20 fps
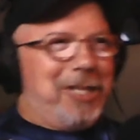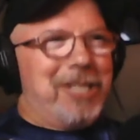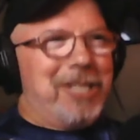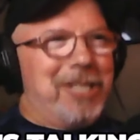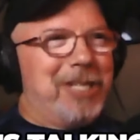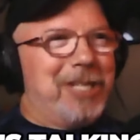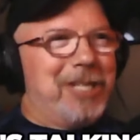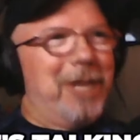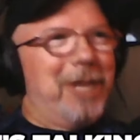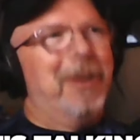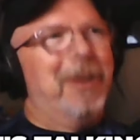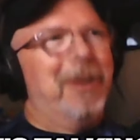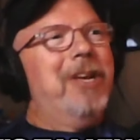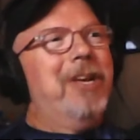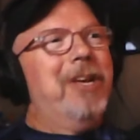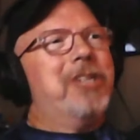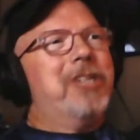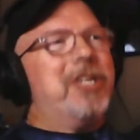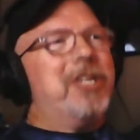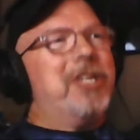She's talking about,
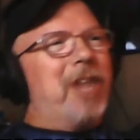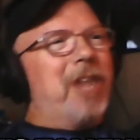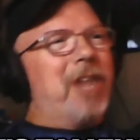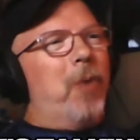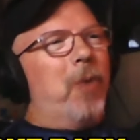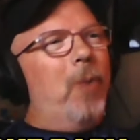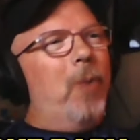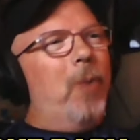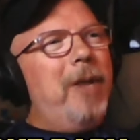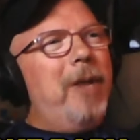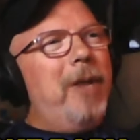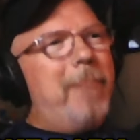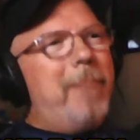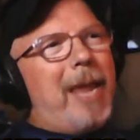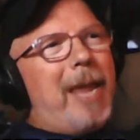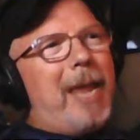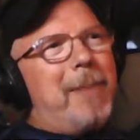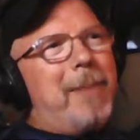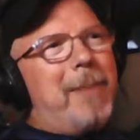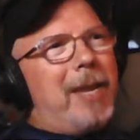she's got one
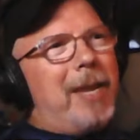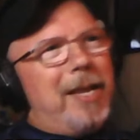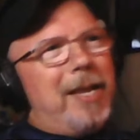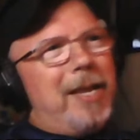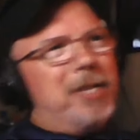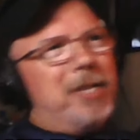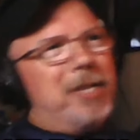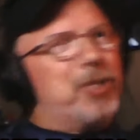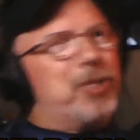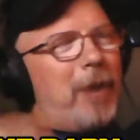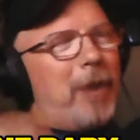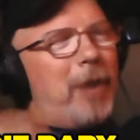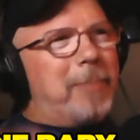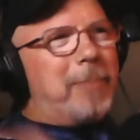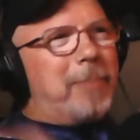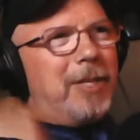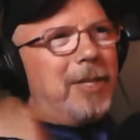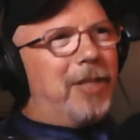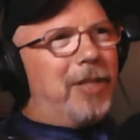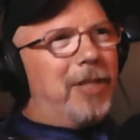baby strapped
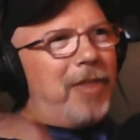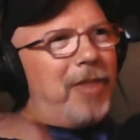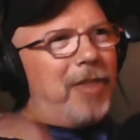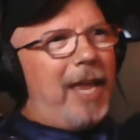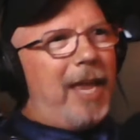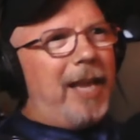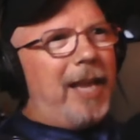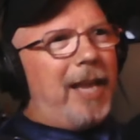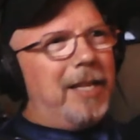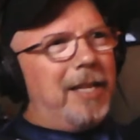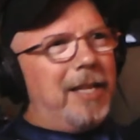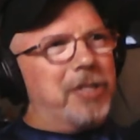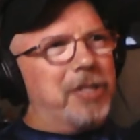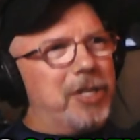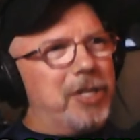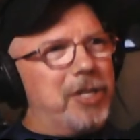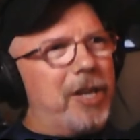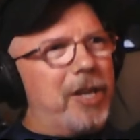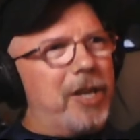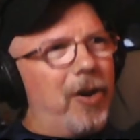in the thing that
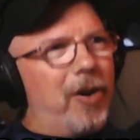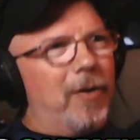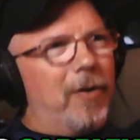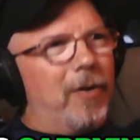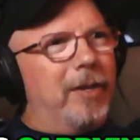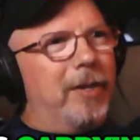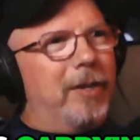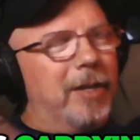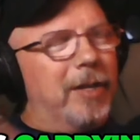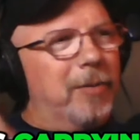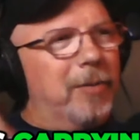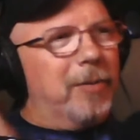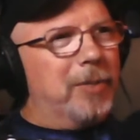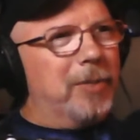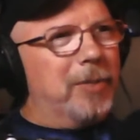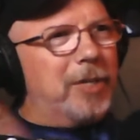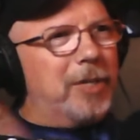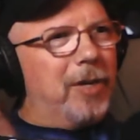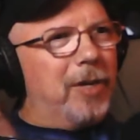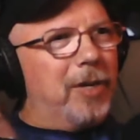she's carrying around, the,
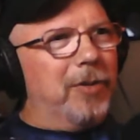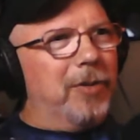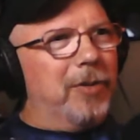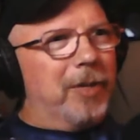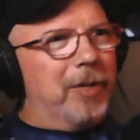what's it called?